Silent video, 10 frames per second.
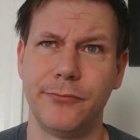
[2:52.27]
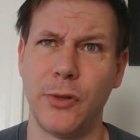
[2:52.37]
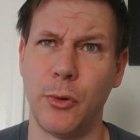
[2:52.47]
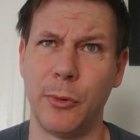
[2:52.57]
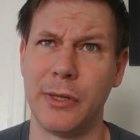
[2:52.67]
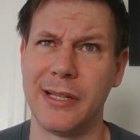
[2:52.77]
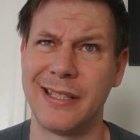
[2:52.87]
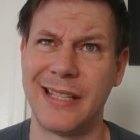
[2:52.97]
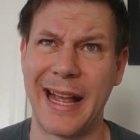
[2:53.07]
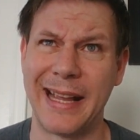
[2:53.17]
Only
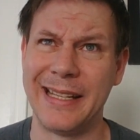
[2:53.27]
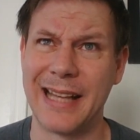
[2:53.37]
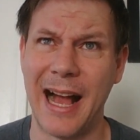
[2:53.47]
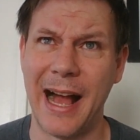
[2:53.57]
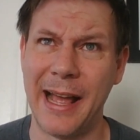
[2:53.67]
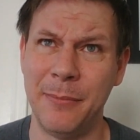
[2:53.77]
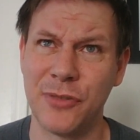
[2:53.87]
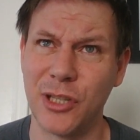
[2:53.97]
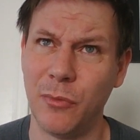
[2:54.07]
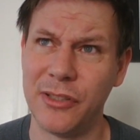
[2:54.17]
second time
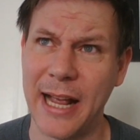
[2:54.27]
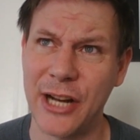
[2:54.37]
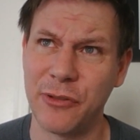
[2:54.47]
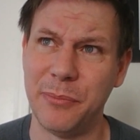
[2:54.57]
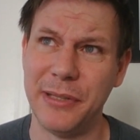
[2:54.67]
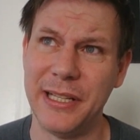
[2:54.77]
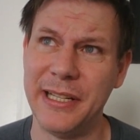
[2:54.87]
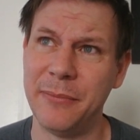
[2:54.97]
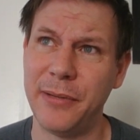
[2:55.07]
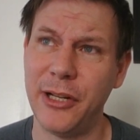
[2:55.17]
someone's actually been
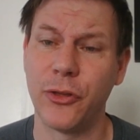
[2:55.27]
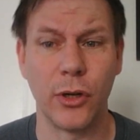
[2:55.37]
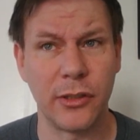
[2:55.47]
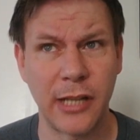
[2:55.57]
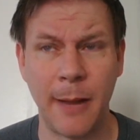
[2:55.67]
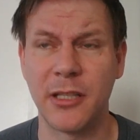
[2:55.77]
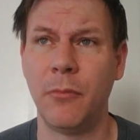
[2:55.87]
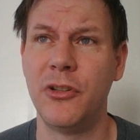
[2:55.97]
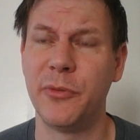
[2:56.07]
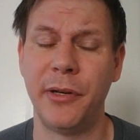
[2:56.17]
impeached, third time
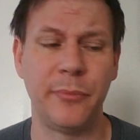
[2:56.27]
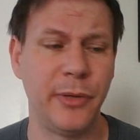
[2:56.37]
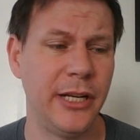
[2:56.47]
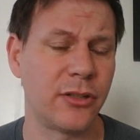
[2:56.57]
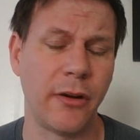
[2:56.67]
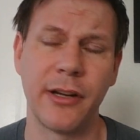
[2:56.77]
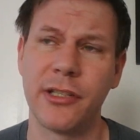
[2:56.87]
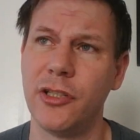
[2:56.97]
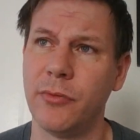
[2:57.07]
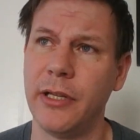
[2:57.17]
someone's been impeached.
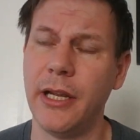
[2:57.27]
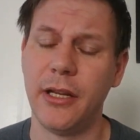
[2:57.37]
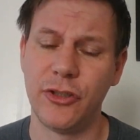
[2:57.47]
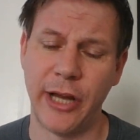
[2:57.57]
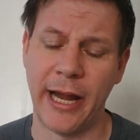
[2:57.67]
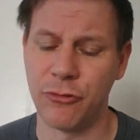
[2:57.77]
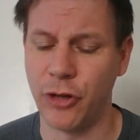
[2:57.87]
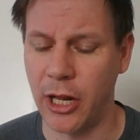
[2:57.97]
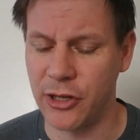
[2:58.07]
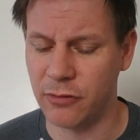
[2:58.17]
Andrew
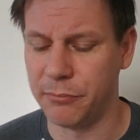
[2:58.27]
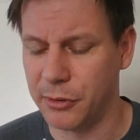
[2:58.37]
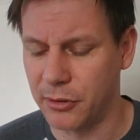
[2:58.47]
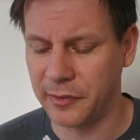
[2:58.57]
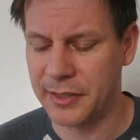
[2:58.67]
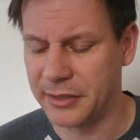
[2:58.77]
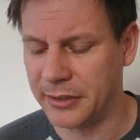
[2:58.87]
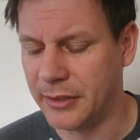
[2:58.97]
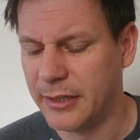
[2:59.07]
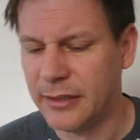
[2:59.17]
Johnson, Bill
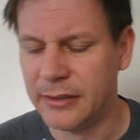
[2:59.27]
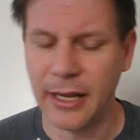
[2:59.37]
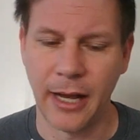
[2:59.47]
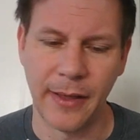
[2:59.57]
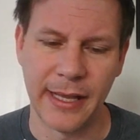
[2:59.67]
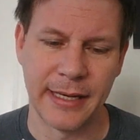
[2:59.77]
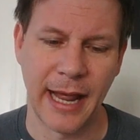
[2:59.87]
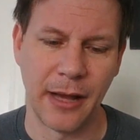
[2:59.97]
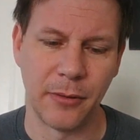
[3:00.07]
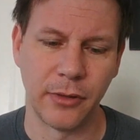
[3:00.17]
Clinton, and
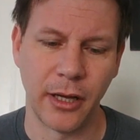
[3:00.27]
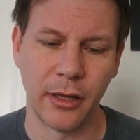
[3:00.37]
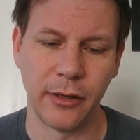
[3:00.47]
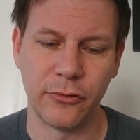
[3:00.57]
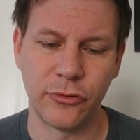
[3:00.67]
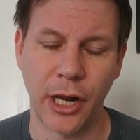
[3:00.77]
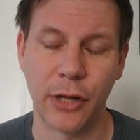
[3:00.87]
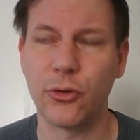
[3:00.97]
now Donald